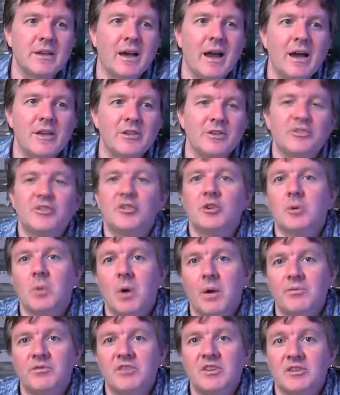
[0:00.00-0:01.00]
either too
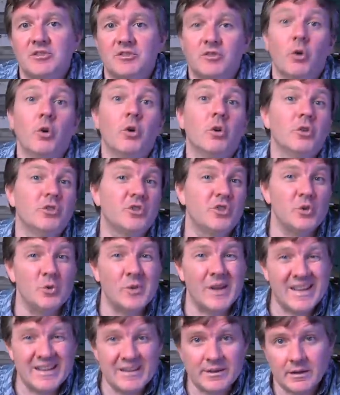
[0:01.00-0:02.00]
obvious or too
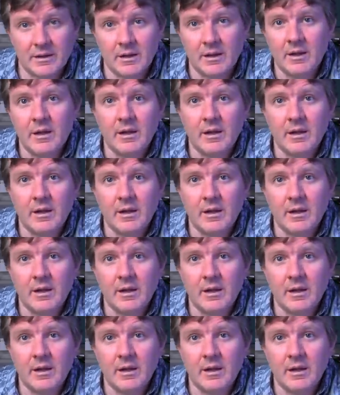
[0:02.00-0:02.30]
hidden.